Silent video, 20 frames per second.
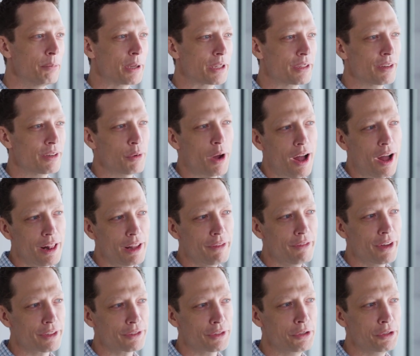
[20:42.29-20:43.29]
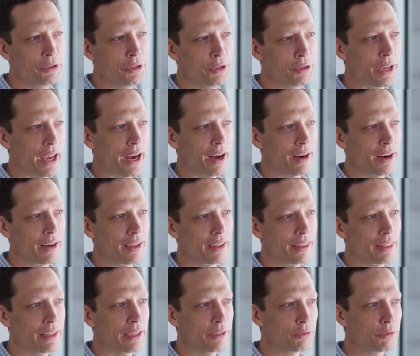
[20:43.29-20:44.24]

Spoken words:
But to all of us who knew Gary,